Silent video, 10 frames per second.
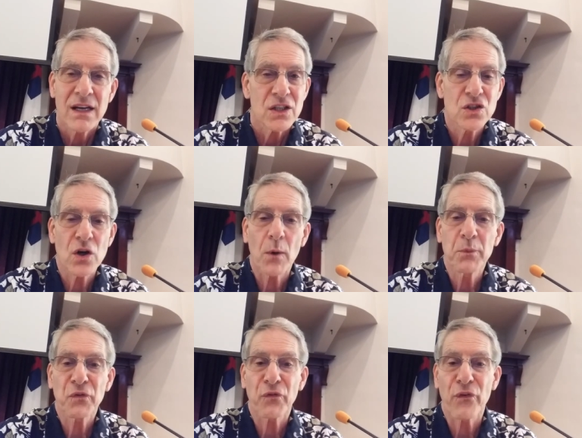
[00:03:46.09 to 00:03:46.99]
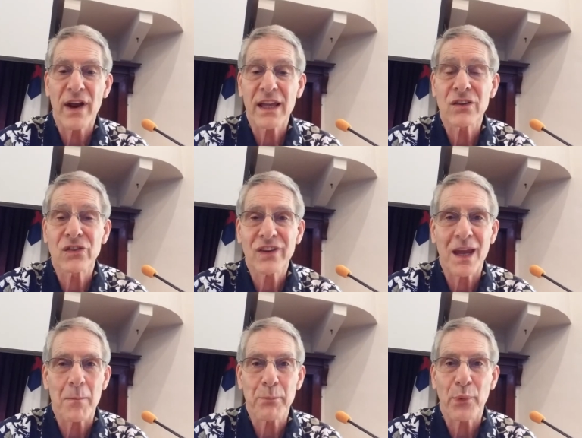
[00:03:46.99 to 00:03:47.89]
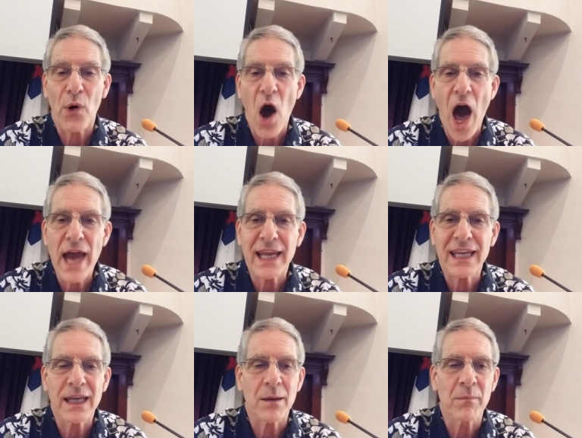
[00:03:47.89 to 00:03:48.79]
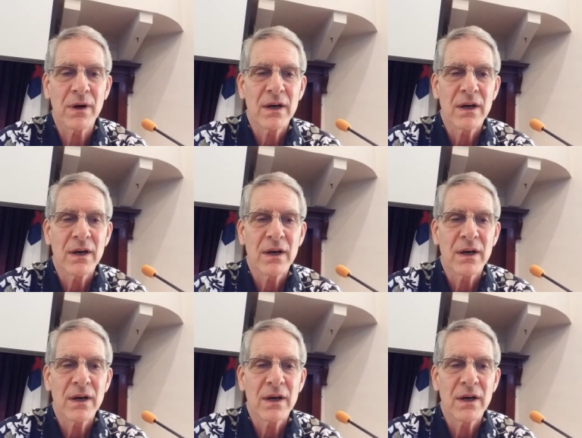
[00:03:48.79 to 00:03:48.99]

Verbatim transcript: Job's friends kept prodding him